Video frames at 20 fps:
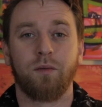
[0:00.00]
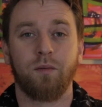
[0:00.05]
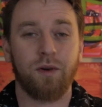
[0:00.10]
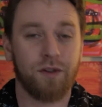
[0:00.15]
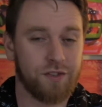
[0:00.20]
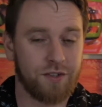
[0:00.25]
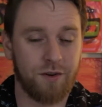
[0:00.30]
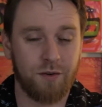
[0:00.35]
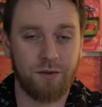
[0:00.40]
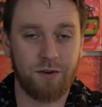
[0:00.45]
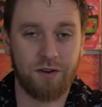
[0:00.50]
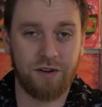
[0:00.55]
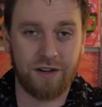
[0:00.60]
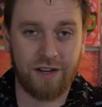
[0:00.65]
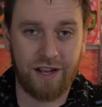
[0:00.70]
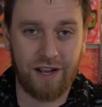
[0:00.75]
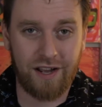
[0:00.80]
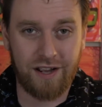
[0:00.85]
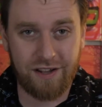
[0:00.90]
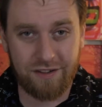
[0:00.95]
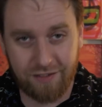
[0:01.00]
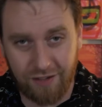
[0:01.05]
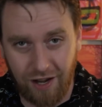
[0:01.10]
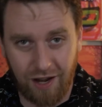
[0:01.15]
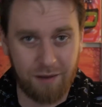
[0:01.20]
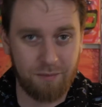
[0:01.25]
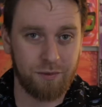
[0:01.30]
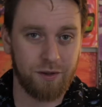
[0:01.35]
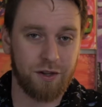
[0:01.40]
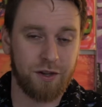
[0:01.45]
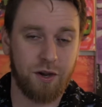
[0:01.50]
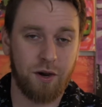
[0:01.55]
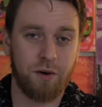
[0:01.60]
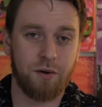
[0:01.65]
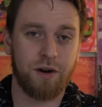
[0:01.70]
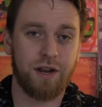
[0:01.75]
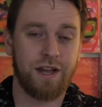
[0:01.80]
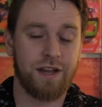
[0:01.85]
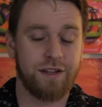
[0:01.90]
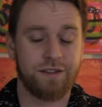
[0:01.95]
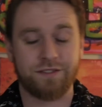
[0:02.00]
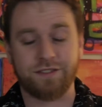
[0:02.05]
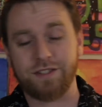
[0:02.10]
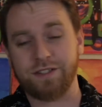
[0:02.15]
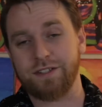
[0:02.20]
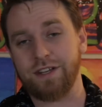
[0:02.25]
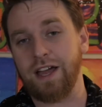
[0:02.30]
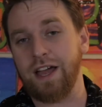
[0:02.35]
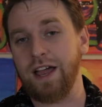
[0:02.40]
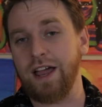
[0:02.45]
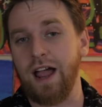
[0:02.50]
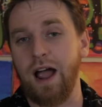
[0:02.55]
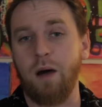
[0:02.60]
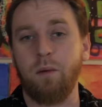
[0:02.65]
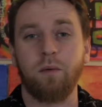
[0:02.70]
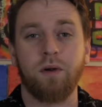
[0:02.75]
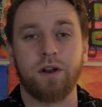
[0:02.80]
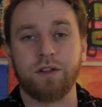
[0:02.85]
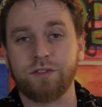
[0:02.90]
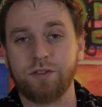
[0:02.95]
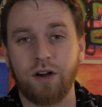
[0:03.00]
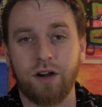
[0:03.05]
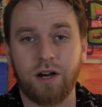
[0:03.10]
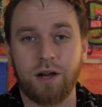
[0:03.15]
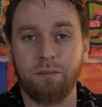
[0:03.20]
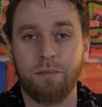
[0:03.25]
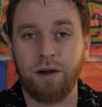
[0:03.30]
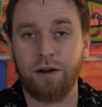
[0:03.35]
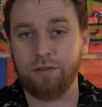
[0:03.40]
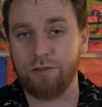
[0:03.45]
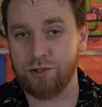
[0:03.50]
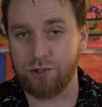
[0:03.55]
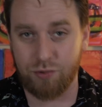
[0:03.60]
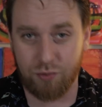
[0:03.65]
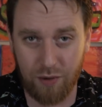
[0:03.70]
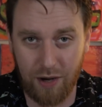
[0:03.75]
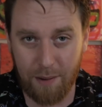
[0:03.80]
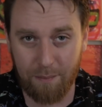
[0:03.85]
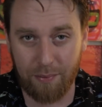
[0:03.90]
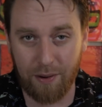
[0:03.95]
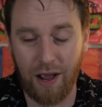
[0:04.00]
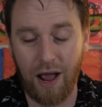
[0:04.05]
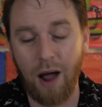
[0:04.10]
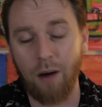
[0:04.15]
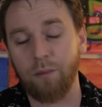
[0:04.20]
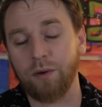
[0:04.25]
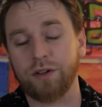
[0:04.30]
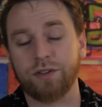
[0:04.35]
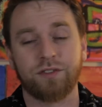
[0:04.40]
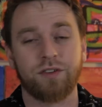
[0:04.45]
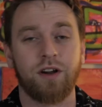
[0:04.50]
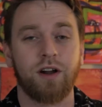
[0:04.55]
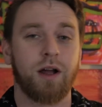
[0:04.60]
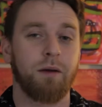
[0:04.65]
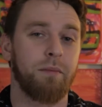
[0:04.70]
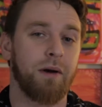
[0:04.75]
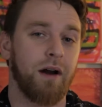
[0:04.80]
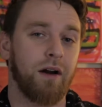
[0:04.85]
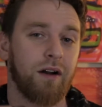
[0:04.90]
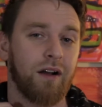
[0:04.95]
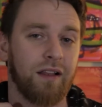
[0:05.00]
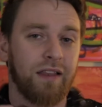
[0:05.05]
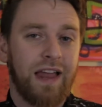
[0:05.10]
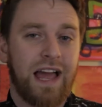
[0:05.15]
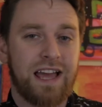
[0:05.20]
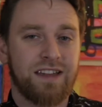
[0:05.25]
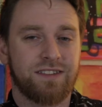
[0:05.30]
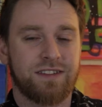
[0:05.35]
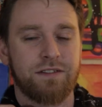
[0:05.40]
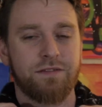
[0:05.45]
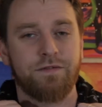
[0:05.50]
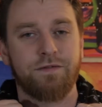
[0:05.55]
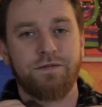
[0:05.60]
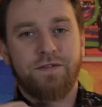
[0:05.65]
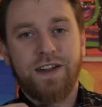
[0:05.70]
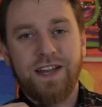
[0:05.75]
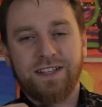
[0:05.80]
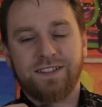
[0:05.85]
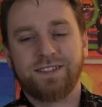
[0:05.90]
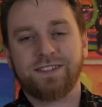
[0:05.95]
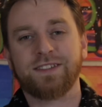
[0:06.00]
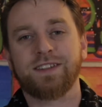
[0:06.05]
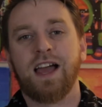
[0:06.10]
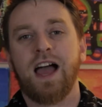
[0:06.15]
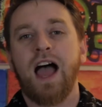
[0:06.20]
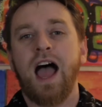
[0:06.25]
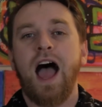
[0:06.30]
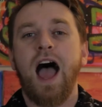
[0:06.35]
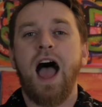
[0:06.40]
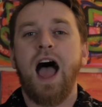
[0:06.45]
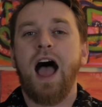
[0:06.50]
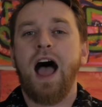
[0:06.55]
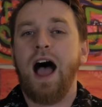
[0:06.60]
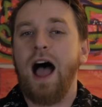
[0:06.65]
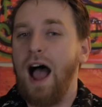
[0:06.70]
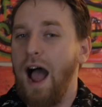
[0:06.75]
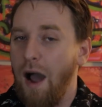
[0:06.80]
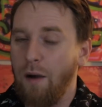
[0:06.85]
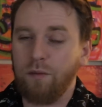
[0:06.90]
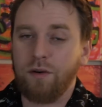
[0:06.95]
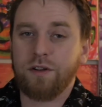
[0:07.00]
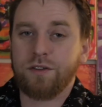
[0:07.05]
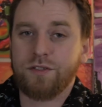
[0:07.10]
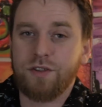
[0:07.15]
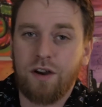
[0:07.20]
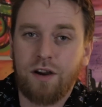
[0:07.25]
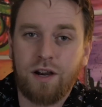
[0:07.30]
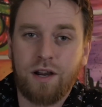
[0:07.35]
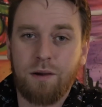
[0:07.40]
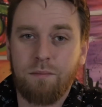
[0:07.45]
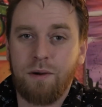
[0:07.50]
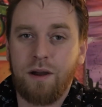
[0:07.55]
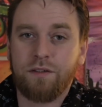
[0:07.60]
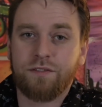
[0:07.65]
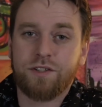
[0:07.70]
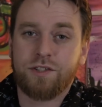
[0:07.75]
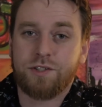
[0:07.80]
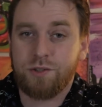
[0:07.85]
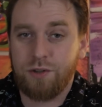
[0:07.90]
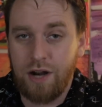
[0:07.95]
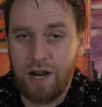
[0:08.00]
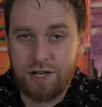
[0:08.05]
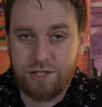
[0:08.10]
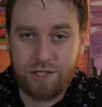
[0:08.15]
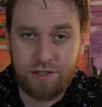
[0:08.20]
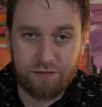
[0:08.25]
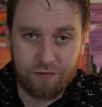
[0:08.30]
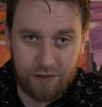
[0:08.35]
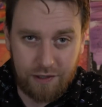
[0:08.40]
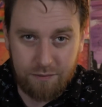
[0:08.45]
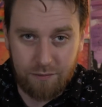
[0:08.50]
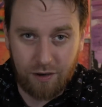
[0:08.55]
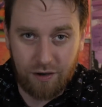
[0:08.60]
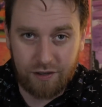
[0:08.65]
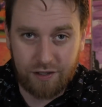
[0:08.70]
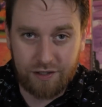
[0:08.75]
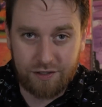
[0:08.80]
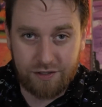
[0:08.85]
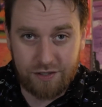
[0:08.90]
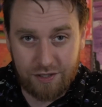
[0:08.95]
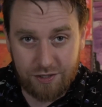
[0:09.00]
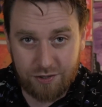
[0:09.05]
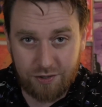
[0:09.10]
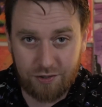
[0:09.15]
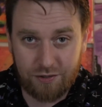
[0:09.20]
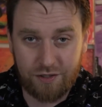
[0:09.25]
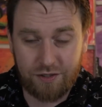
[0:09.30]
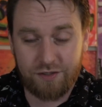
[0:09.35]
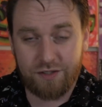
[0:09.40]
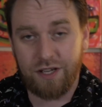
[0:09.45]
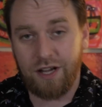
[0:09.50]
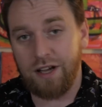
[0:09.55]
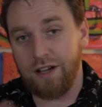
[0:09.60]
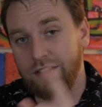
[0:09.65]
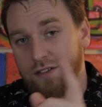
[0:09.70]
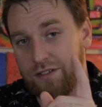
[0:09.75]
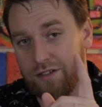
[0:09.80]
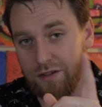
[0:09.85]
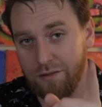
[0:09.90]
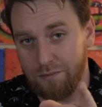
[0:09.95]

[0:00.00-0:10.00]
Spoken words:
What's going on, guys? I'm Lakota, and today I want to talk about drip. I want to talk about classy fits. I want to talk about the trashy flea market t-shirt designs of the